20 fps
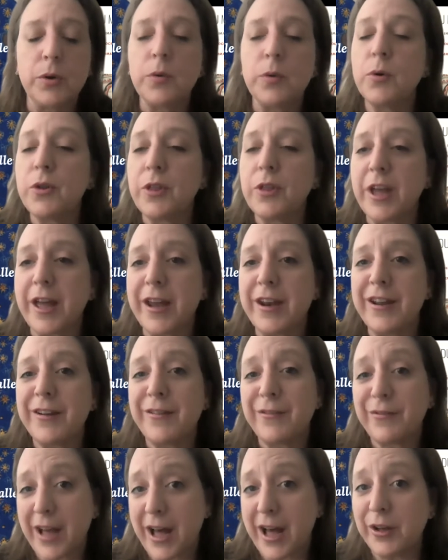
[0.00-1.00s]
were then
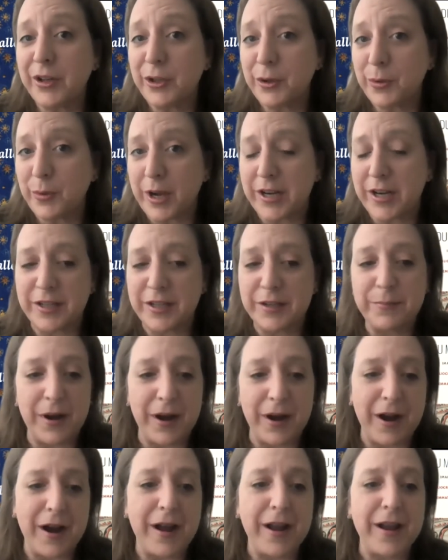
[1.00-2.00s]
evaluated
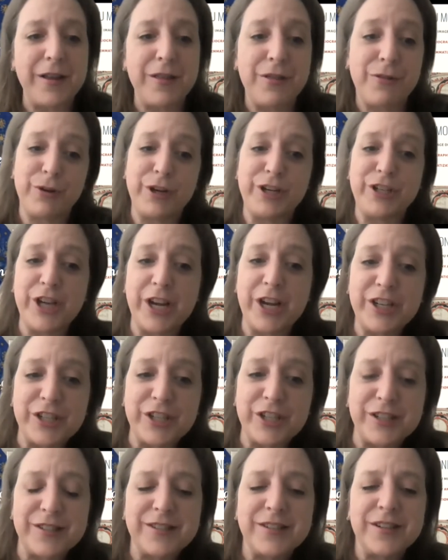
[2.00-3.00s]
by 3
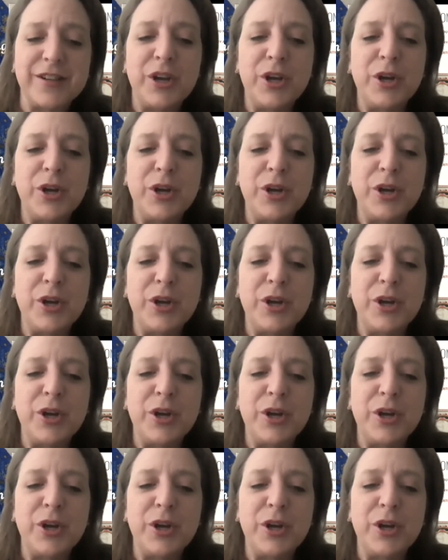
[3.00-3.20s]
judges